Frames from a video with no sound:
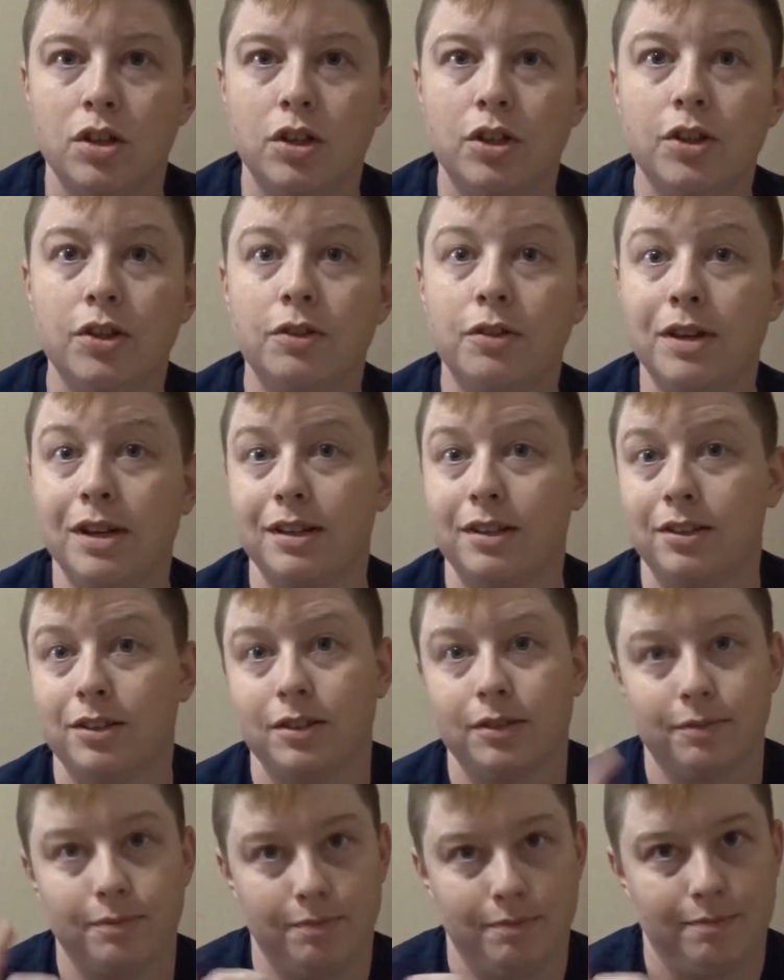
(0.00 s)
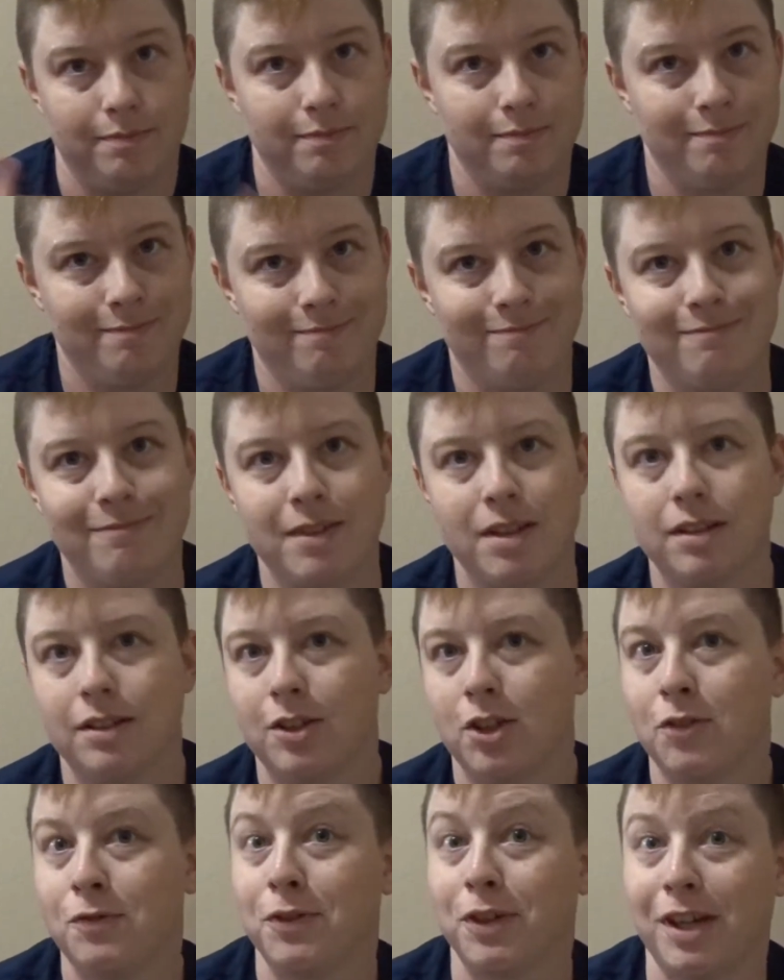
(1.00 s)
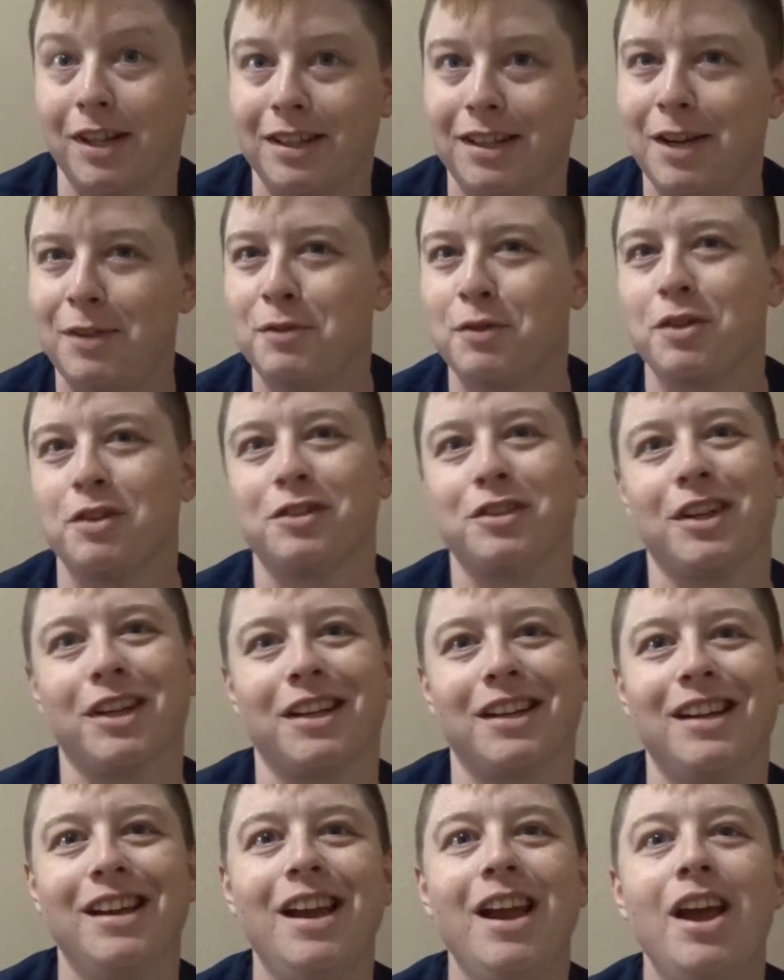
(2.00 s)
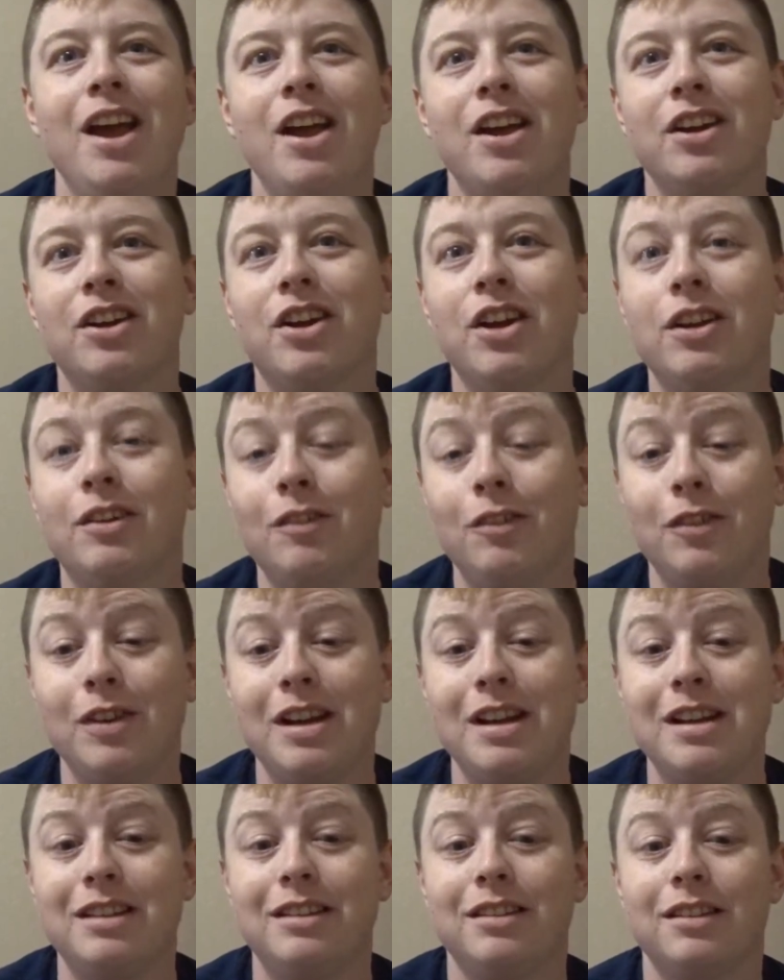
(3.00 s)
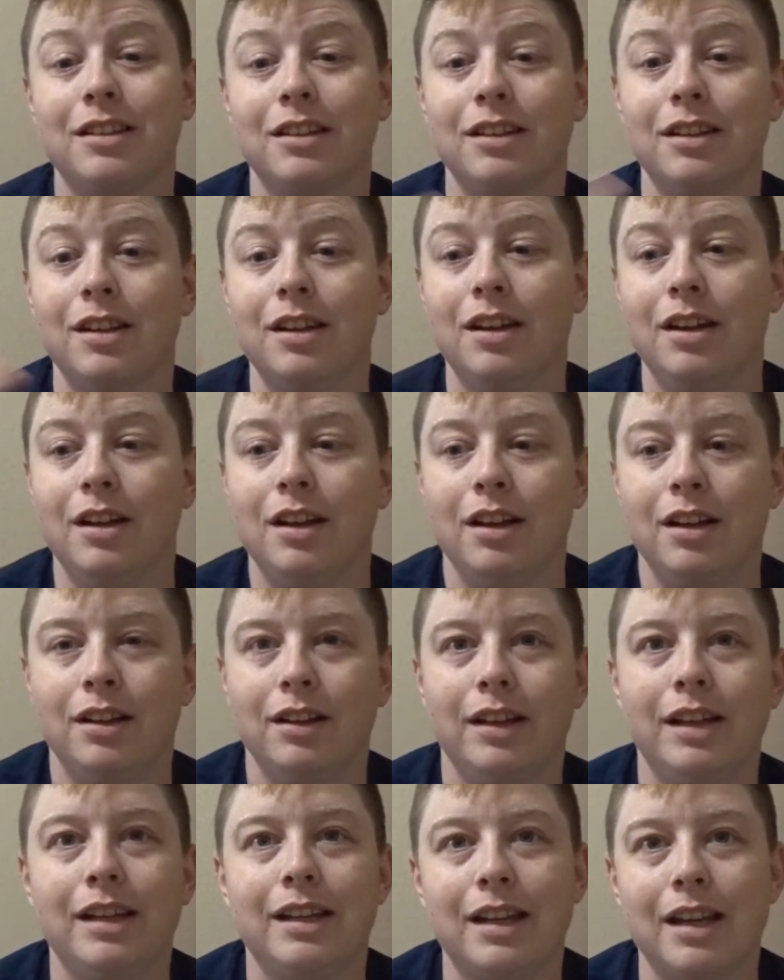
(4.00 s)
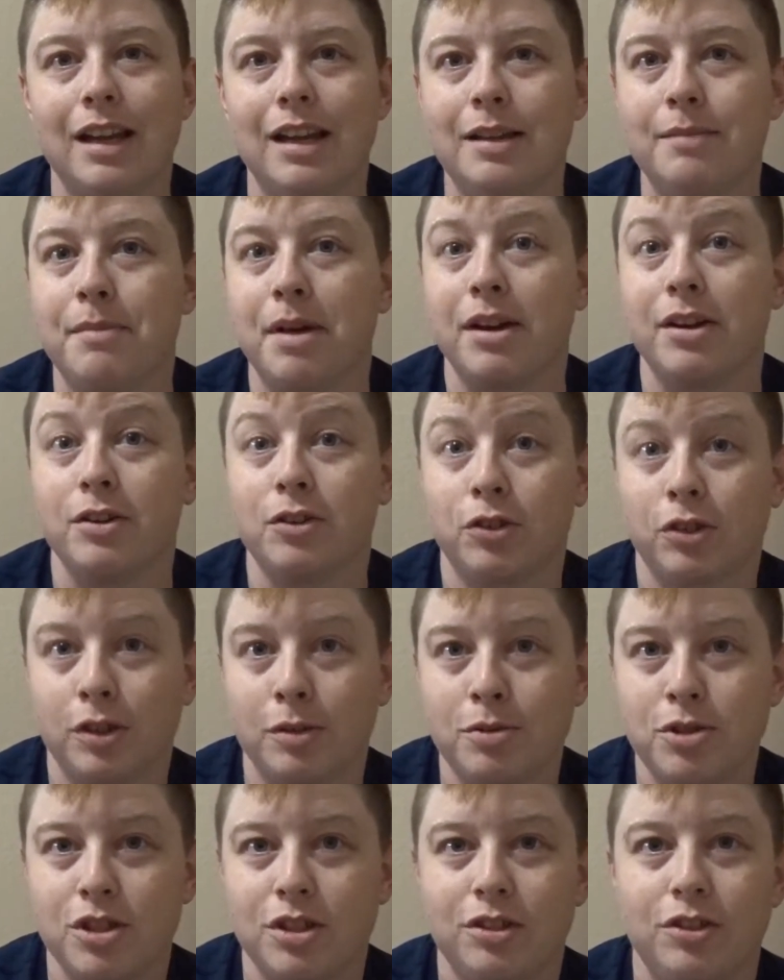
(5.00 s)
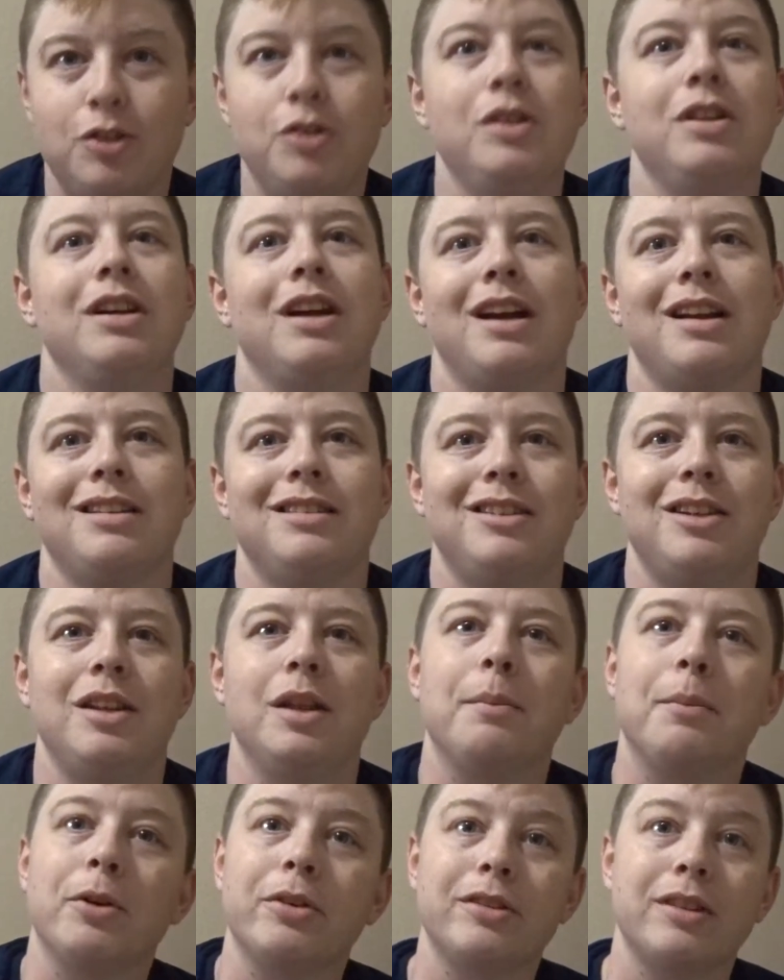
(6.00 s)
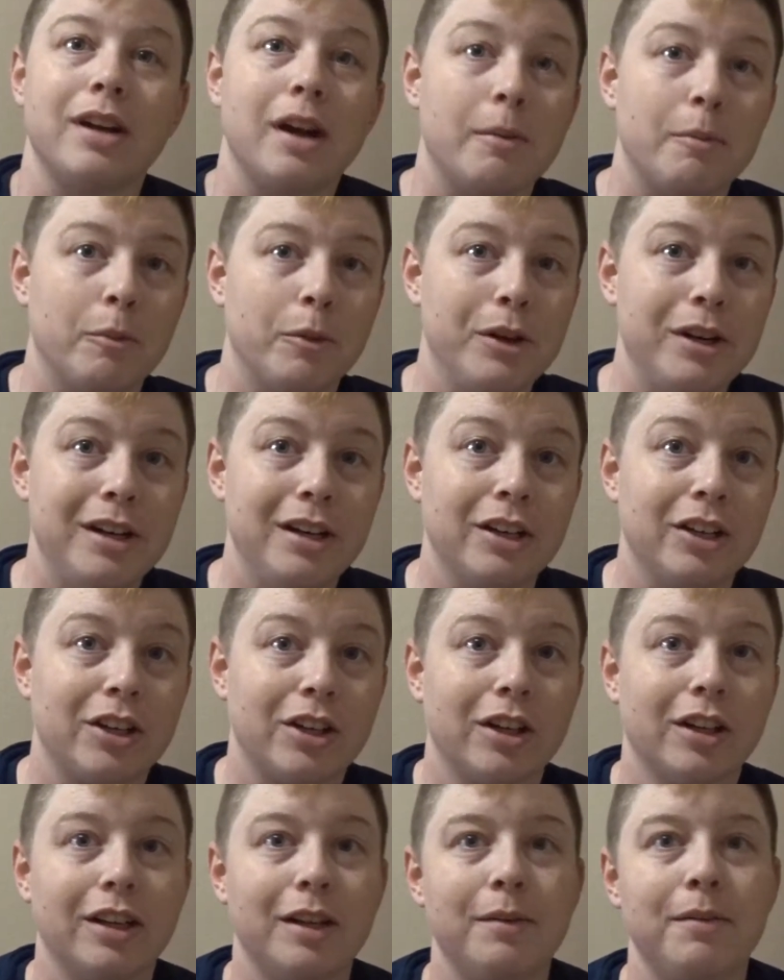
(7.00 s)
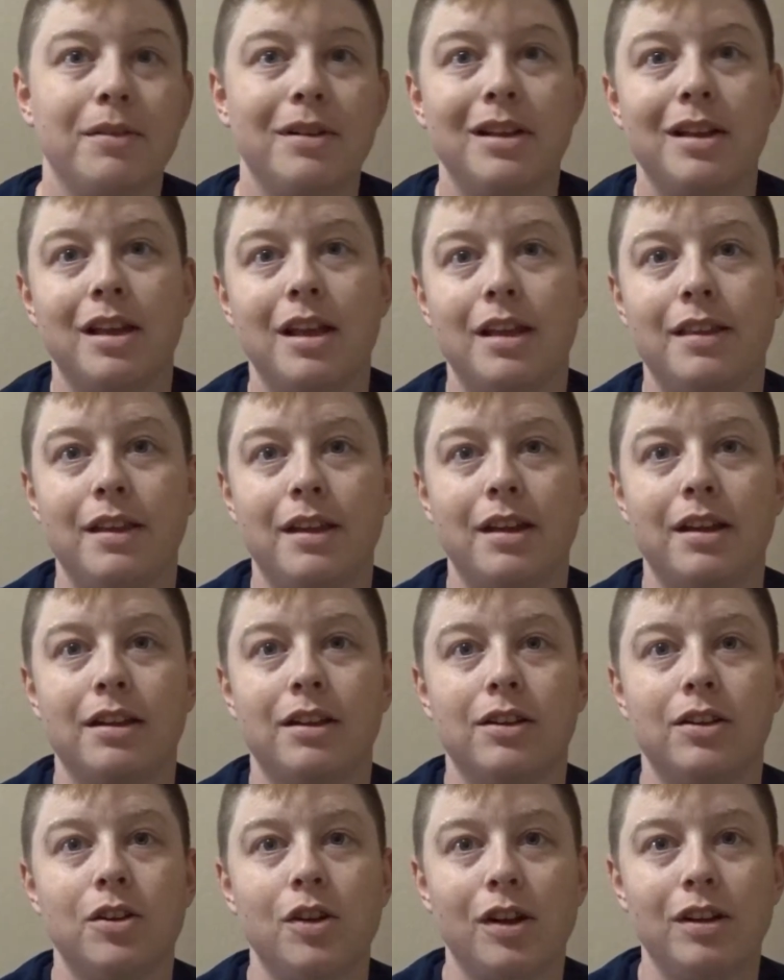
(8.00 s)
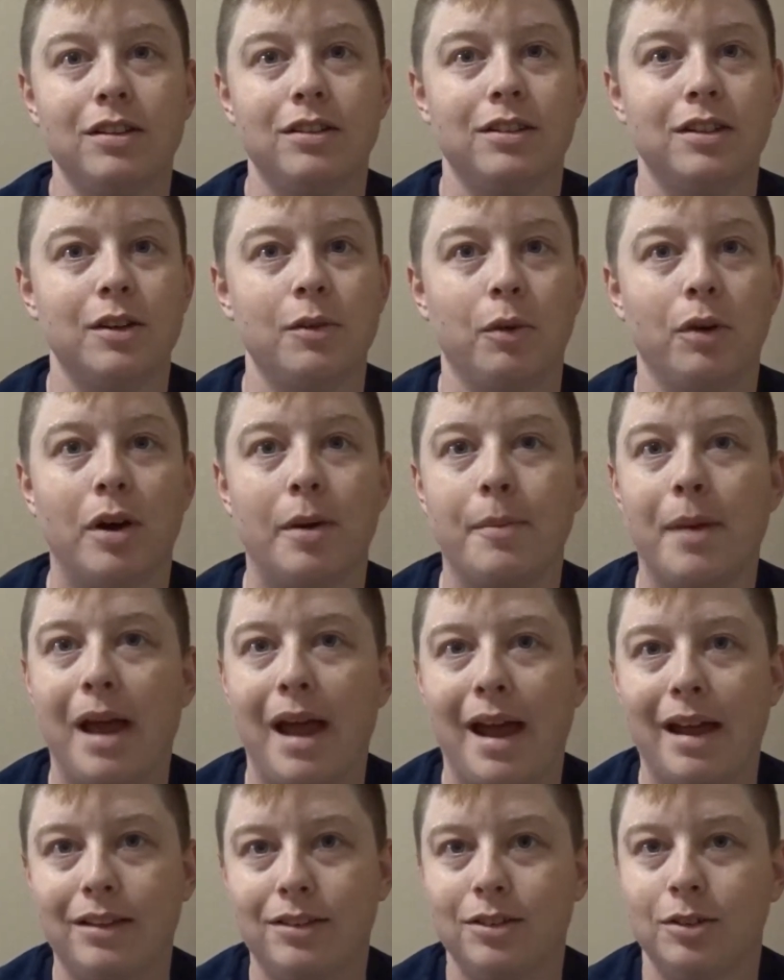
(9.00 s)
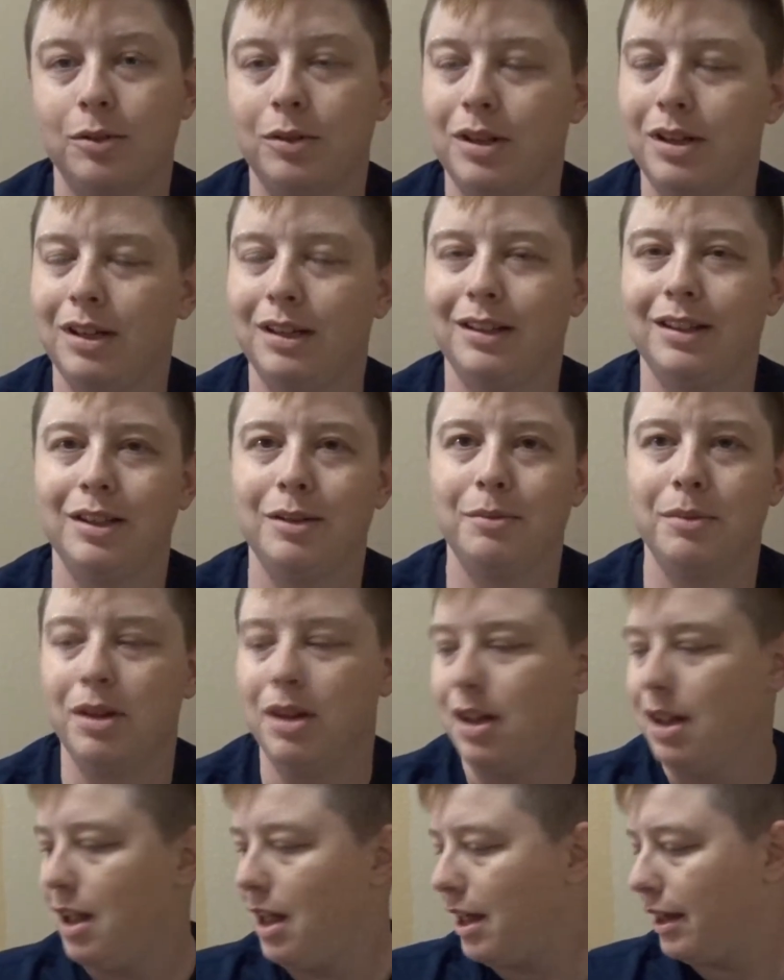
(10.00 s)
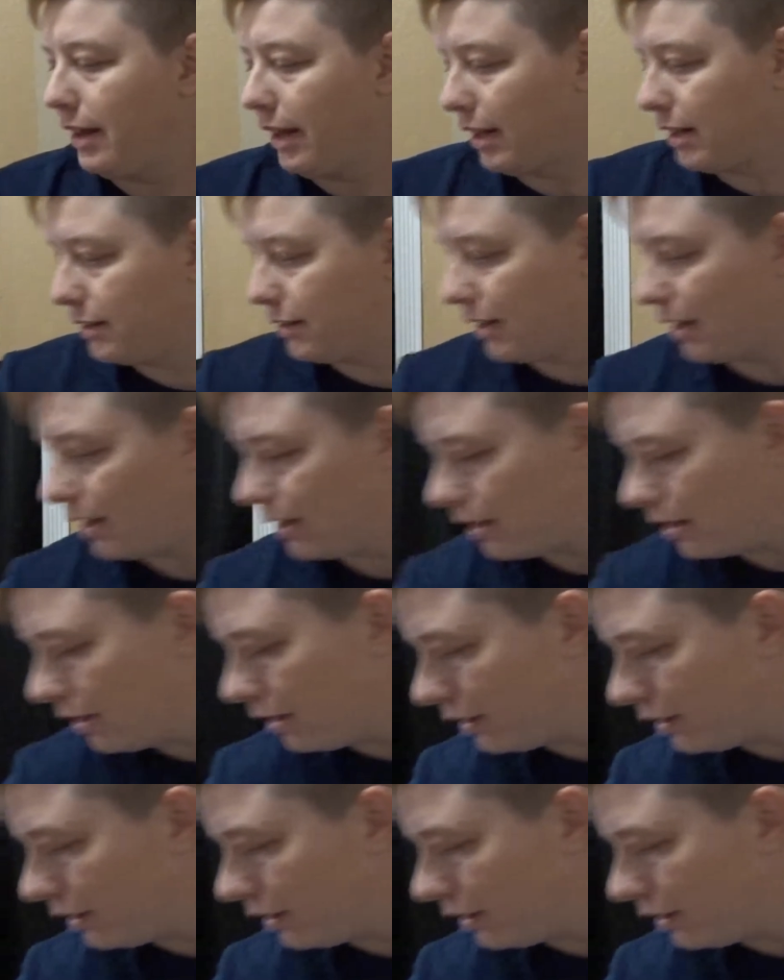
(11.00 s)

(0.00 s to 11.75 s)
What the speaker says: Goodreads, forgot the name for a second, Goodreads link in my description, so you can kind of see the books that I'm reading currently, and then you can see where I'm at reading them. And like I said,